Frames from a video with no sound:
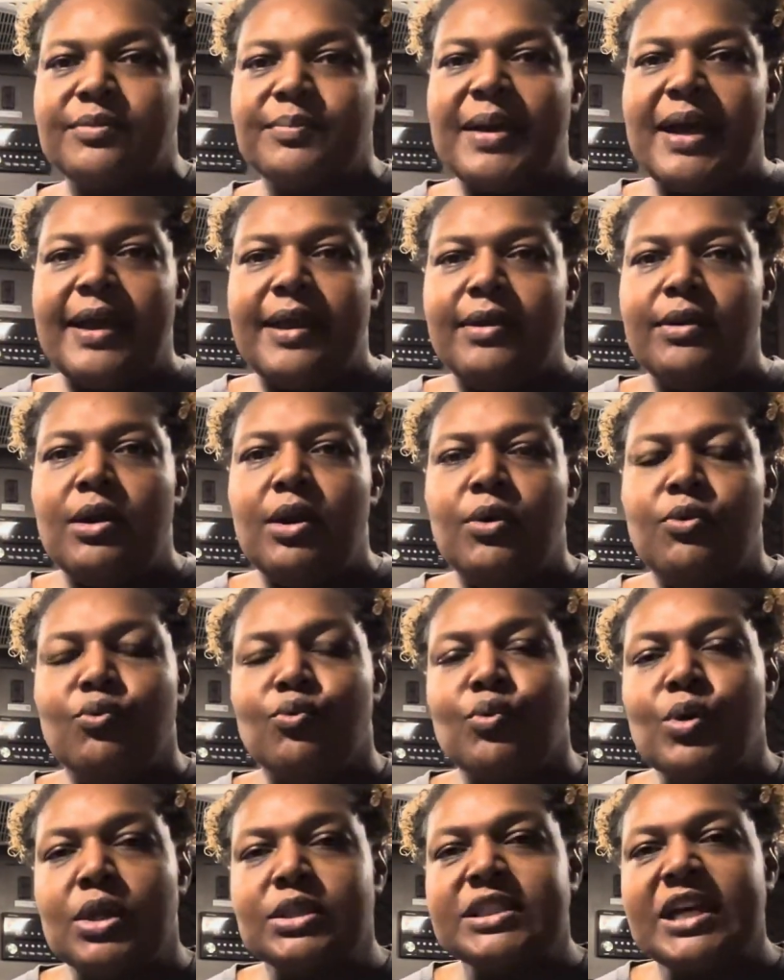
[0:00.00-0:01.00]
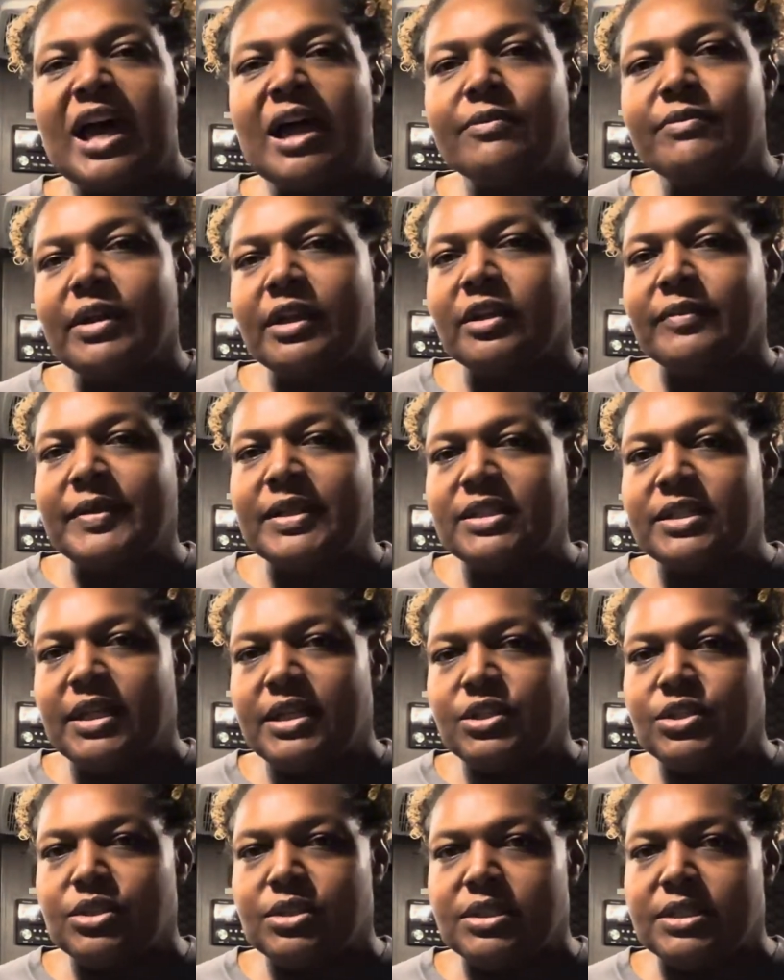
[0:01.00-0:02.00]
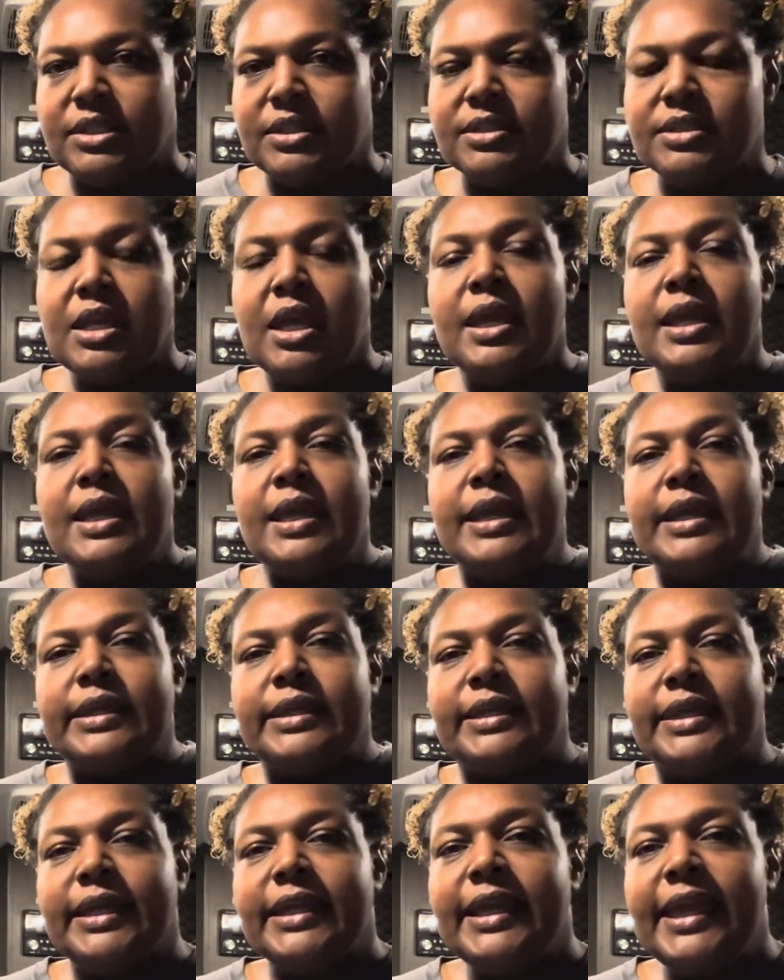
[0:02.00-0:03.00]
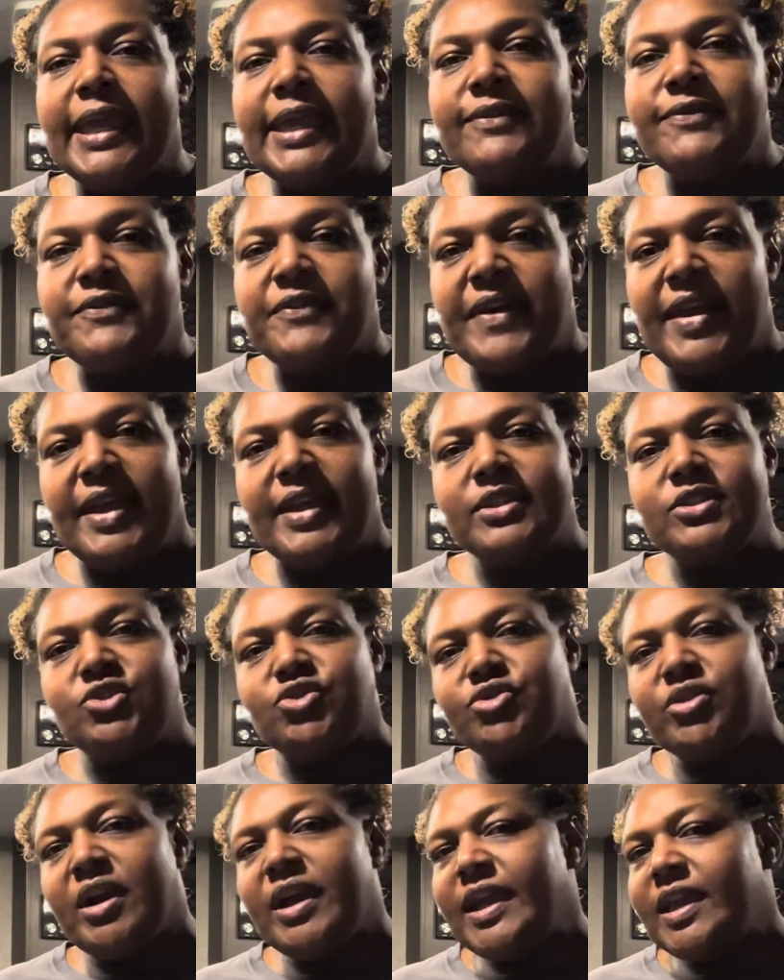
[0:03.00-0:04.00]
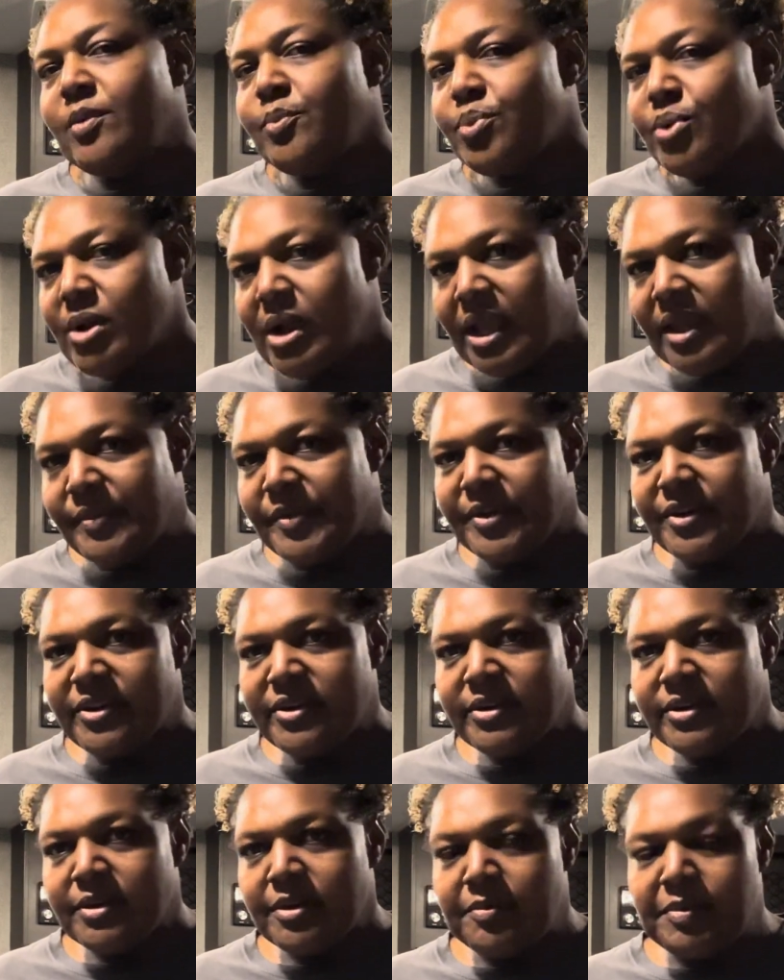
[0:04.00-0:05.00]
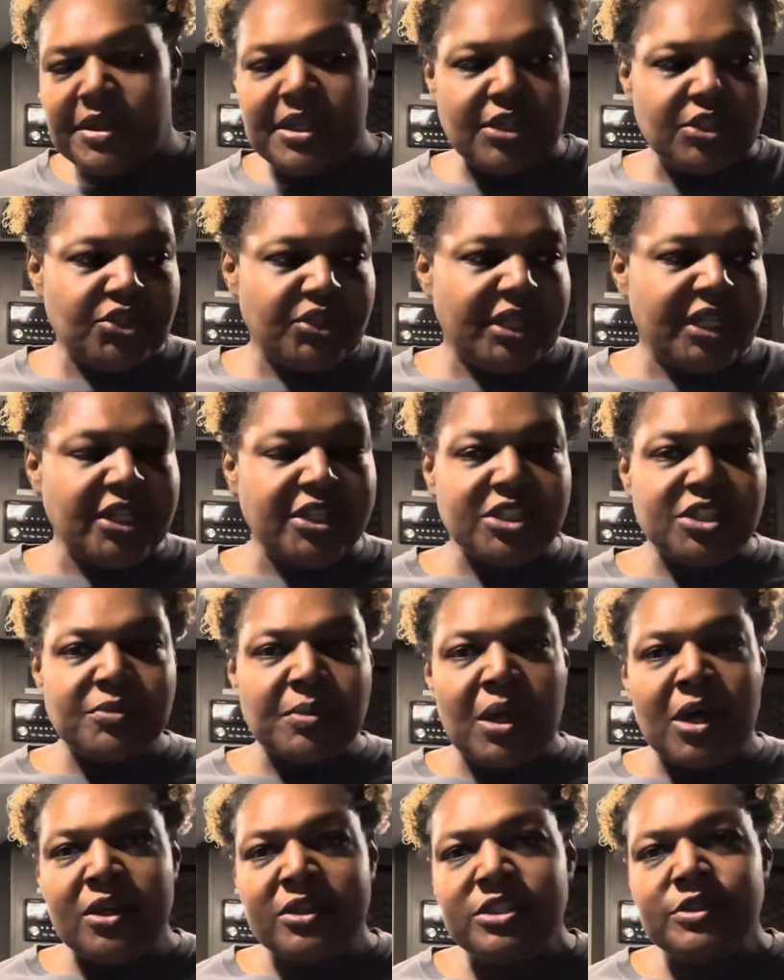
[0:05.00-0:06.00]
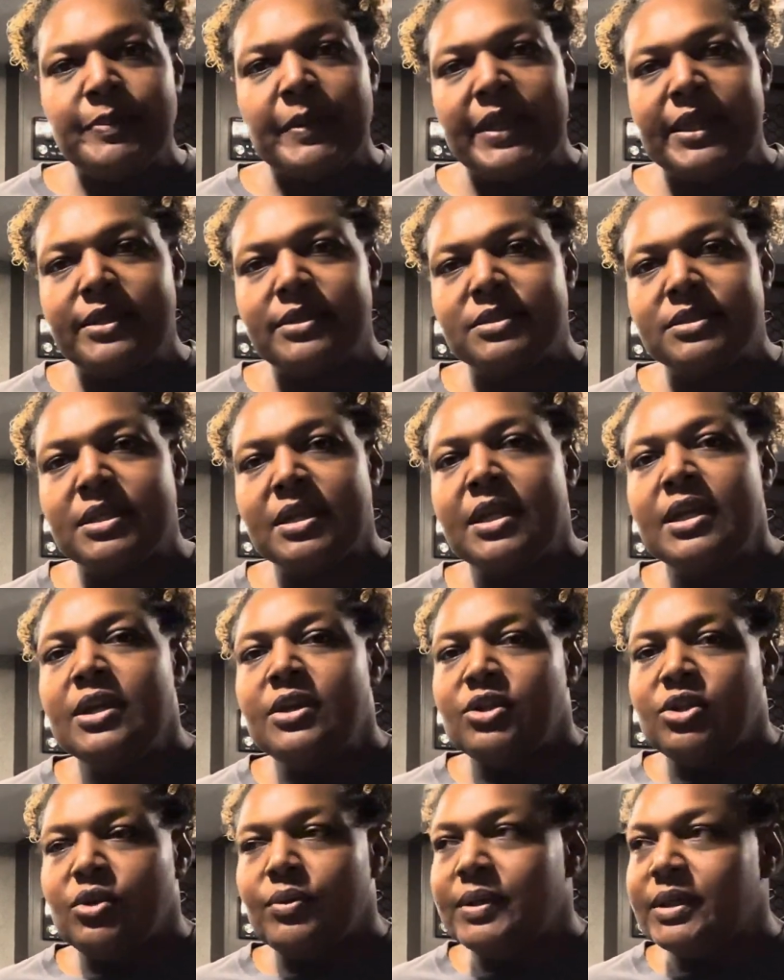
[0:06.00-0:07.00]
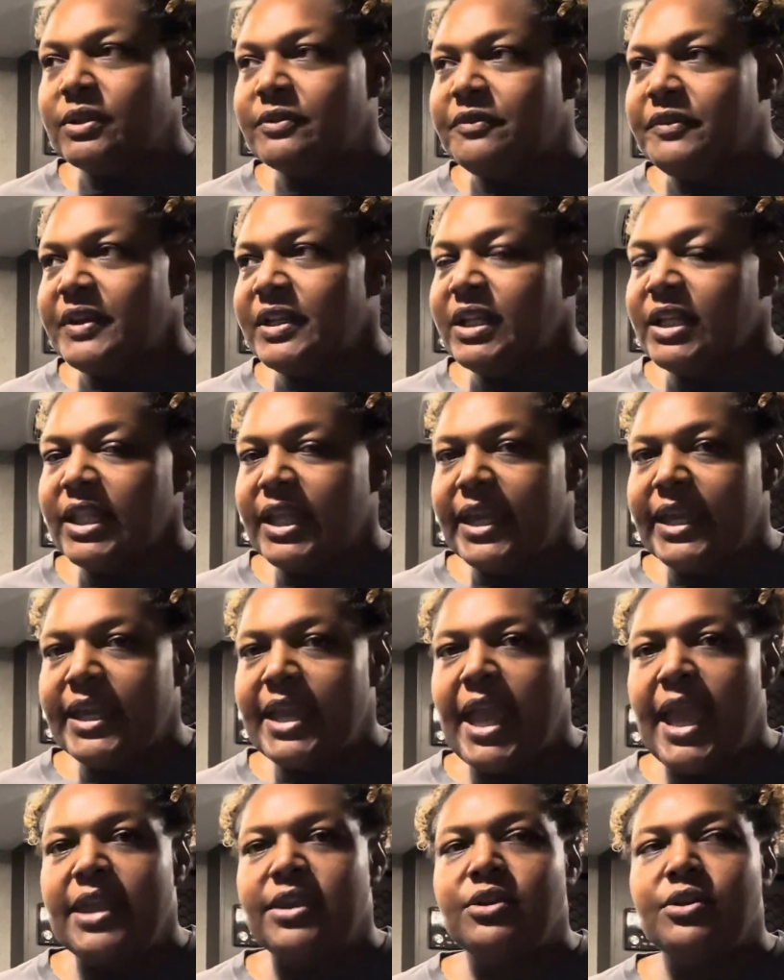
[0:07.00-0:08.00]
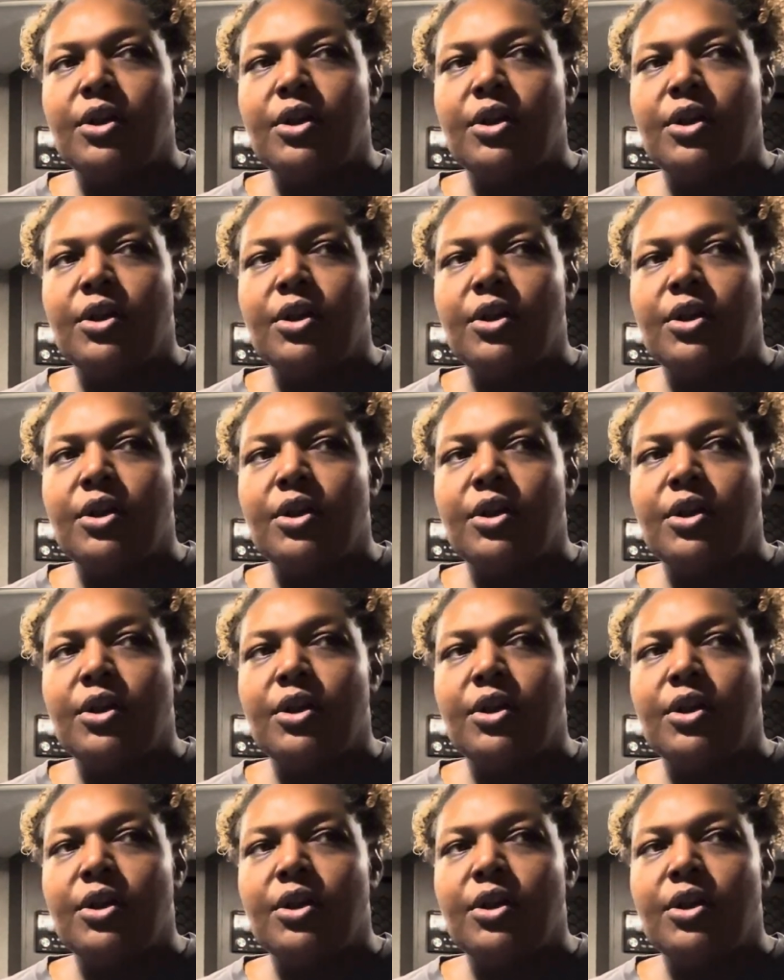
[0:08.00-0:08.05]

my top recommendations is get a fast drying primer because you're in a small space. You want to ventilate, and you